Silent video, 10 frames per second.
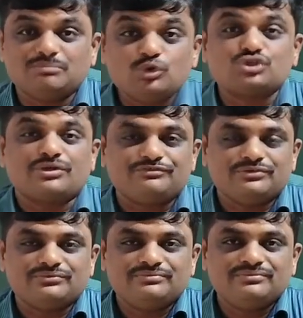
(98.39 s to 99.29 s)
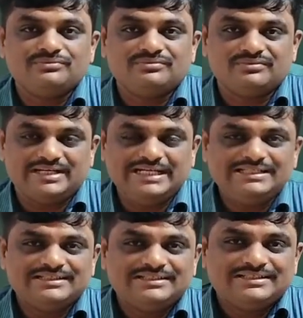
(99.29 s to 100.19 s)
most of you,
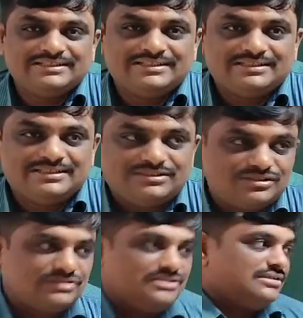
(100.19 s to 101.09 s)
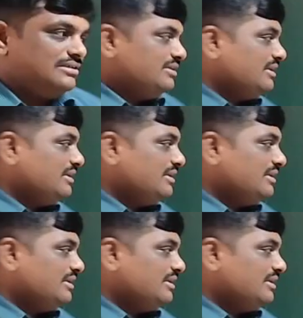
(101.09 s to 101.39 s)
right? So